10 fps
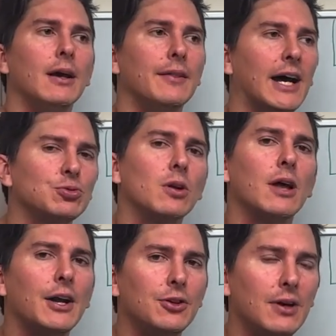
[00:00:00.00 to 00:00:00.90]
That's what a
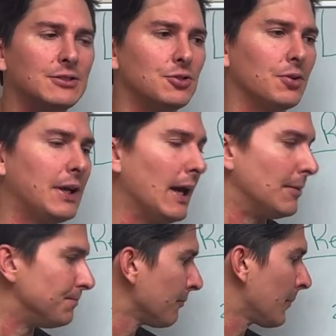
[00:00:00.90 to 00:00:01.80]
lot of you guys don't
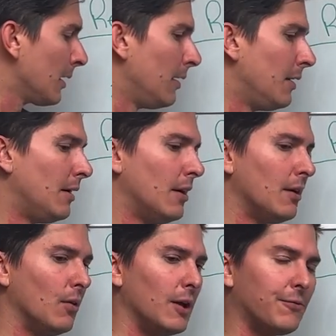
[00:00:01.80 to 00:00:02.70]
get.
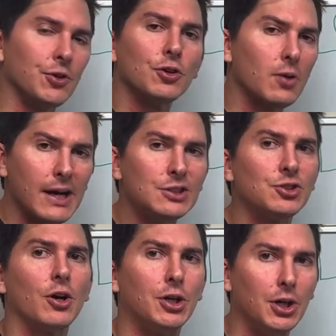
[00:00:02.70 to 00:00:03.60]
If your grades
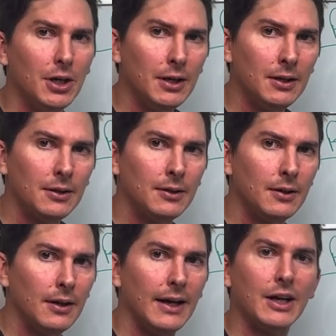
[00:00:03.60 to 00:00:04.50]
aren't good
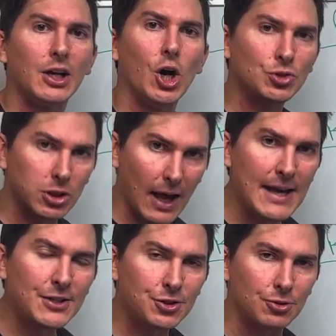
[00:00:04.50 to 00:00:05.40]
and a coach
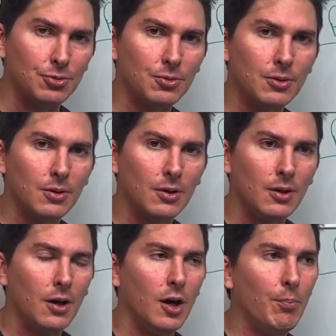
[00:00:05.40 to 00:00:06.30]
likes you,
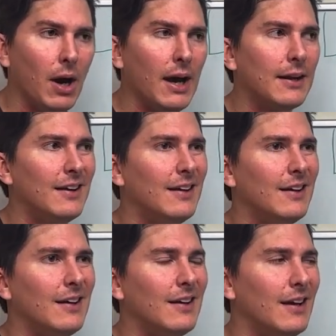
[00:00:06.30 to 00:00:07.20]
but
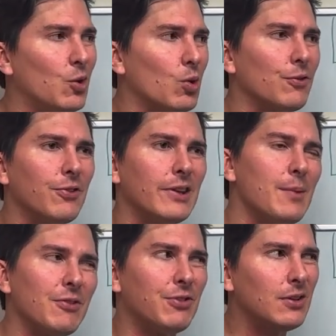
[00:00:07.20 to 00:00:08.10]
in order for them
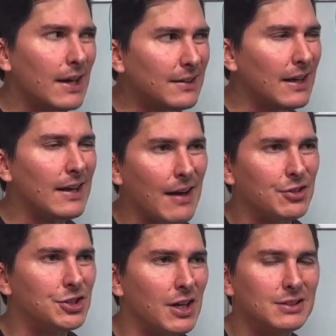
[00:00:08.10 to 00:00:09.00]
to feel like they have a
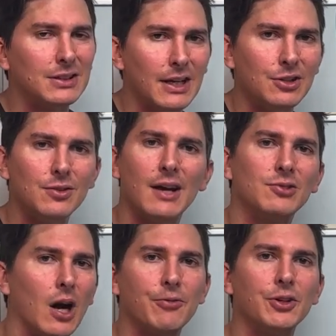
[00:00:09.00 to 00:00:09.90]
chance of getting you, they have
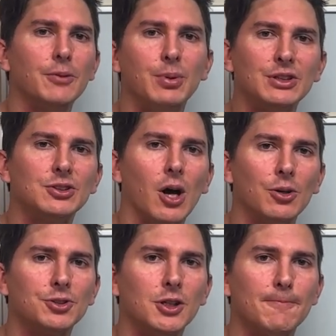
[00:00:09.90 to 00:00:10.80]
to offer you a big
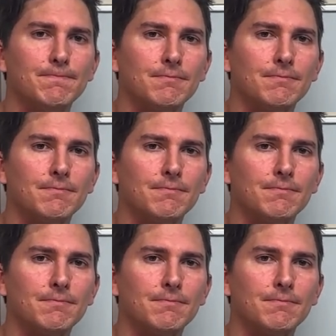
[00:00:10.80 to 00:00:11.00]
scholarship.